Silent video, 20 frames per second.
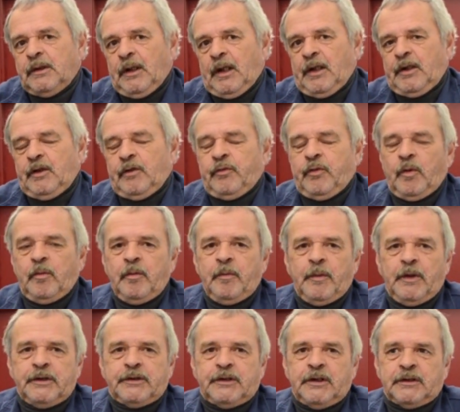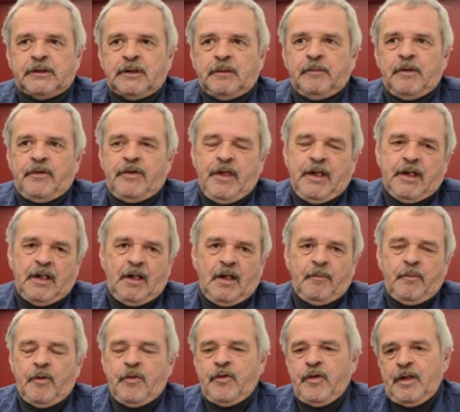on your foamy brush system to thicken
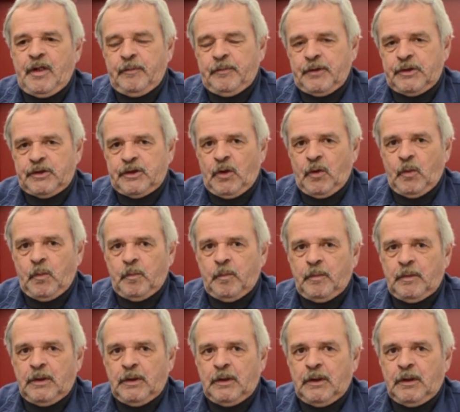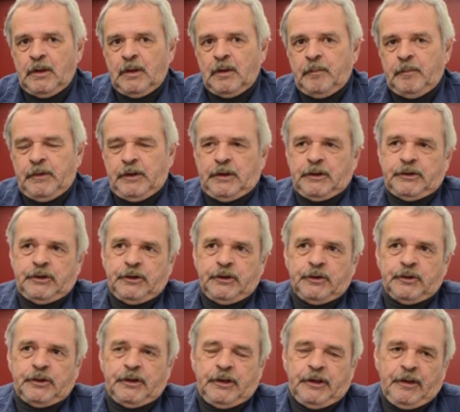up or thin up the soap, because you're
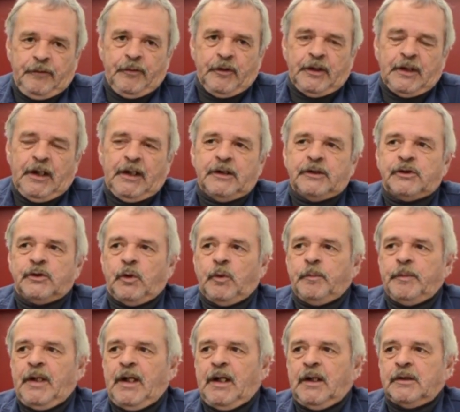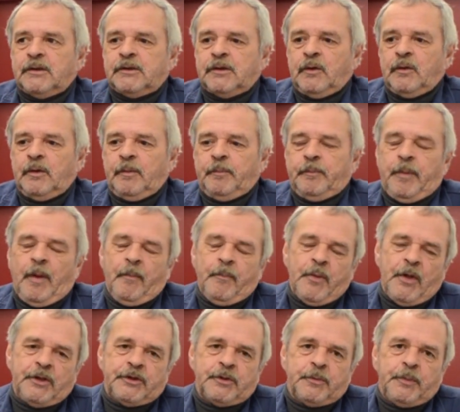using a different kind of soap now. So the pump
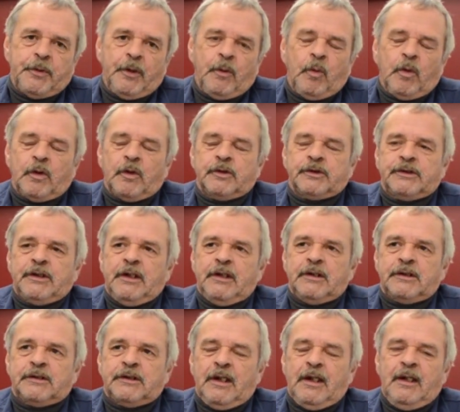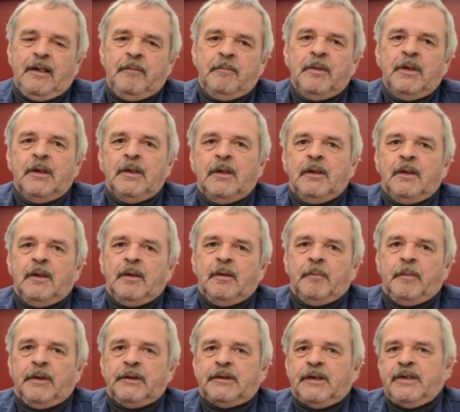pressure pretty well going to stay the same,
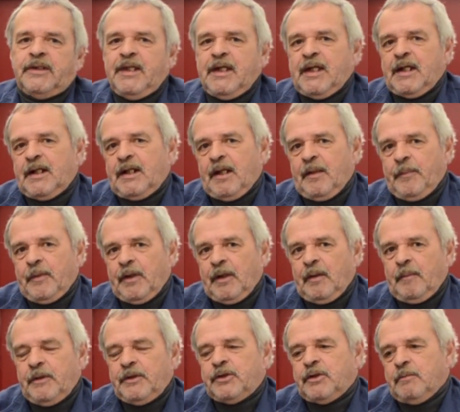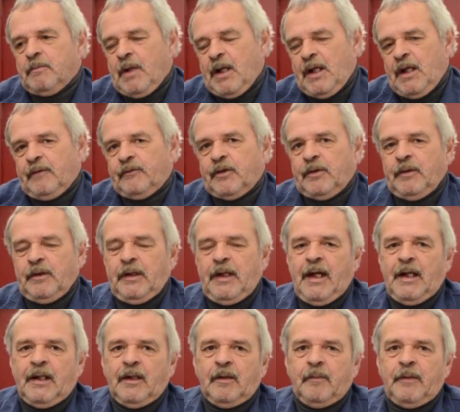but to thicken it up a little bit, you might have to
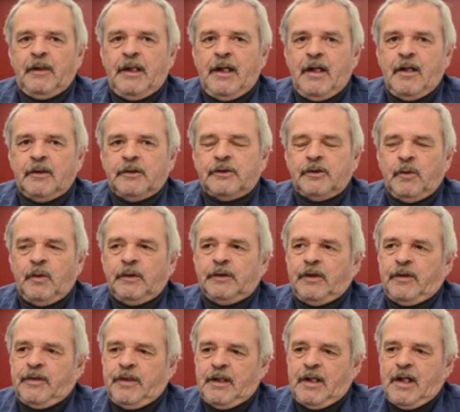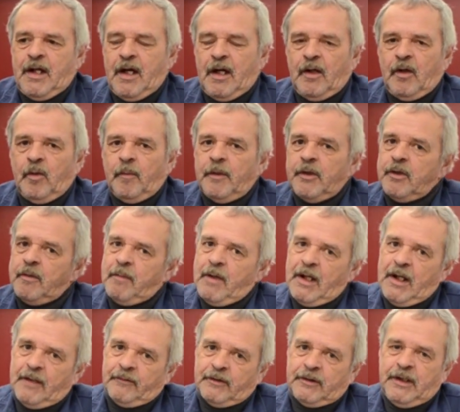add a little bit of air to it. To thin it out a little bit, you
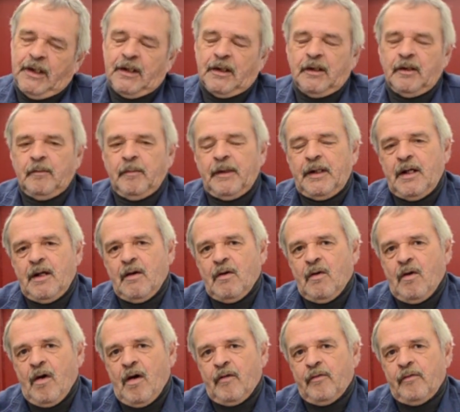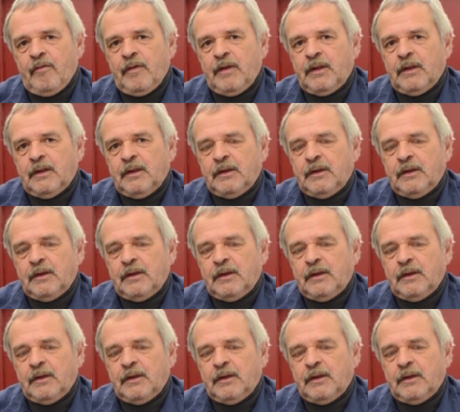might have to take a little bit of air off of it.